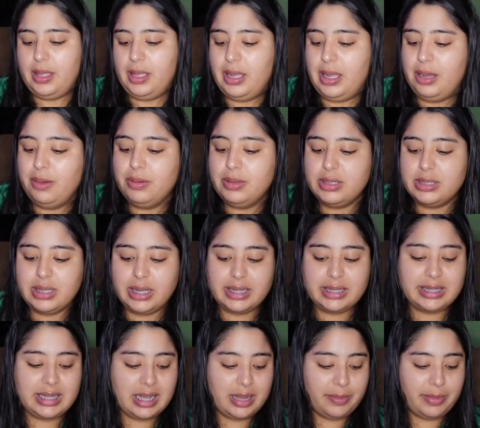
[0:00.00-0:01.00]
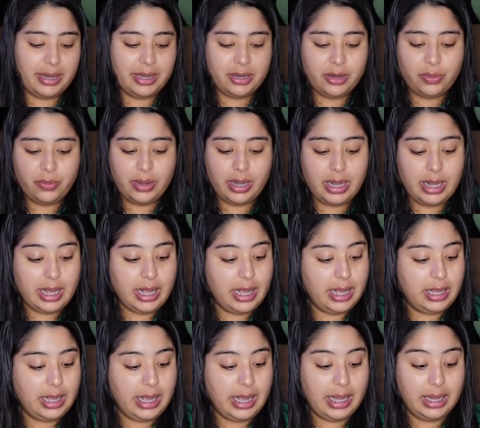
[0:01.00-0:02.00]
I was like, damn, I don't want
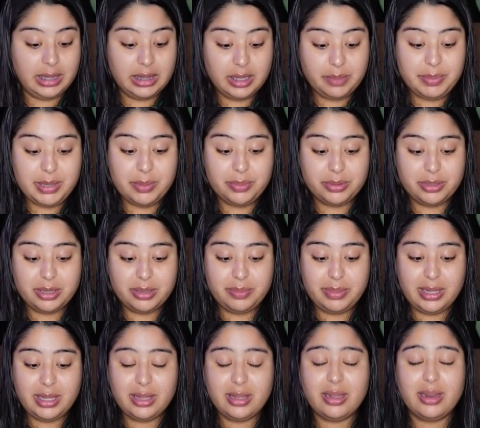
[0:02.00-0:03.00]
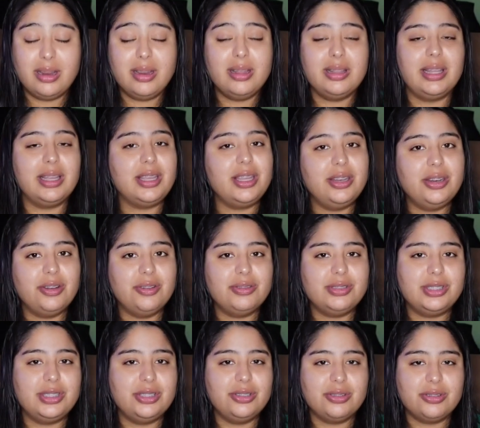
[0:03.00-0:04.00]
hella people to be there, like, you know,
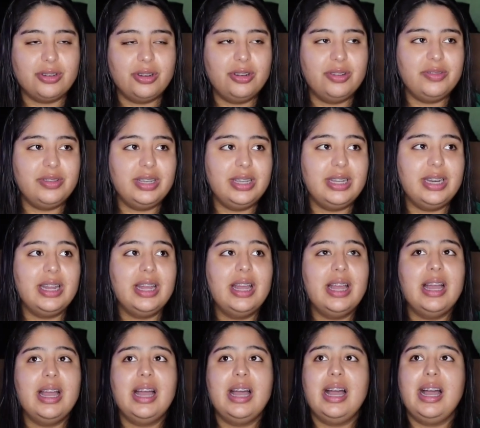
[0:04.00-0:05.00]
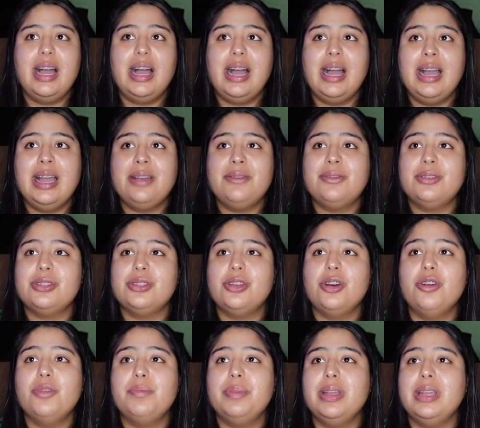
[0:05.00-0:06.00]
still COVID. I was
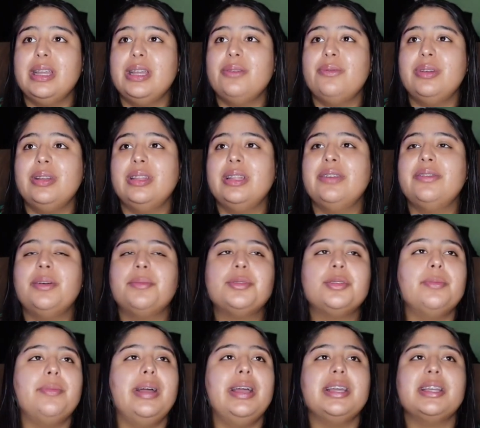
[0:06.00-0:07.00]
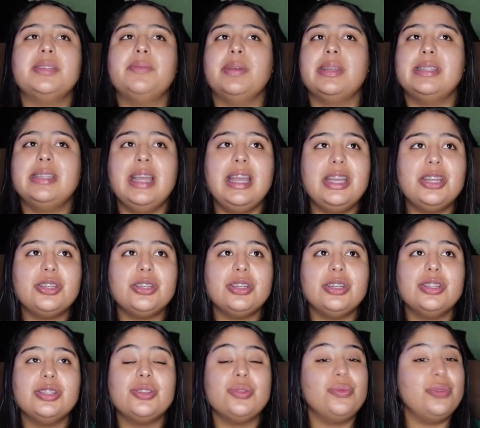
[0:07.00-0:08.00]
hoping it would live up to my
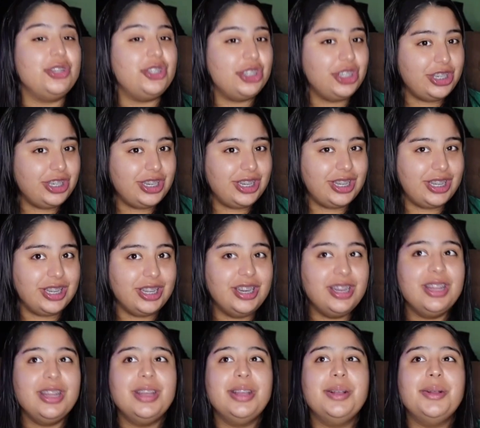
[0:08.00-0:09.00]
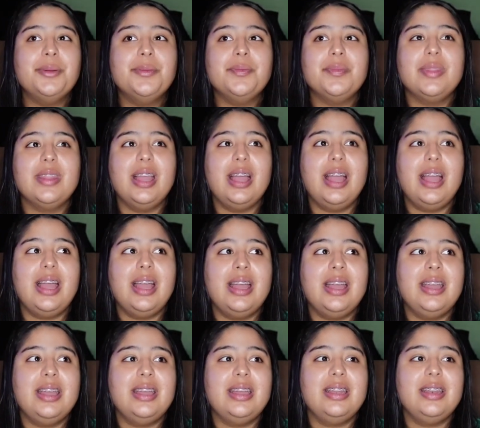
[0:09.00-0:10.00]
expectations, which it did.
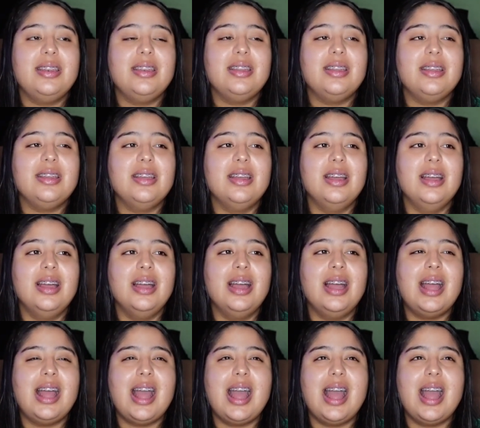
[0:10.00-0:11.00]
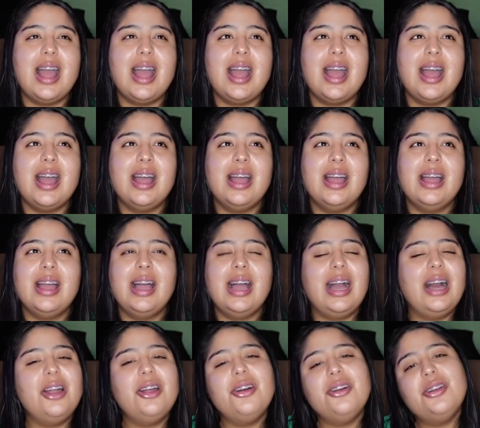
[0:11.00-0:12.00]
And
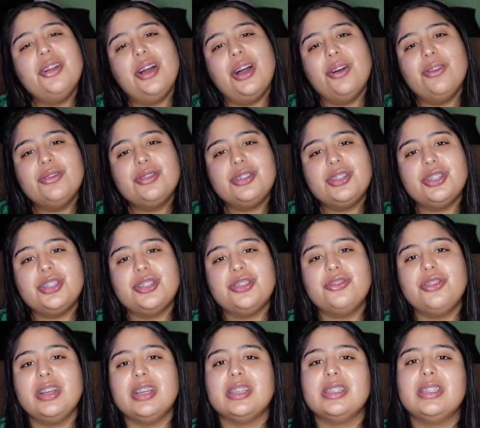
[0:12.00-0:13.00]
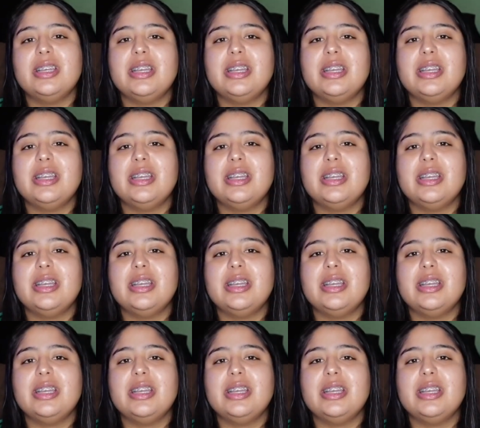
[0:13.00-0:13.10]
I don't know, I was just stressed.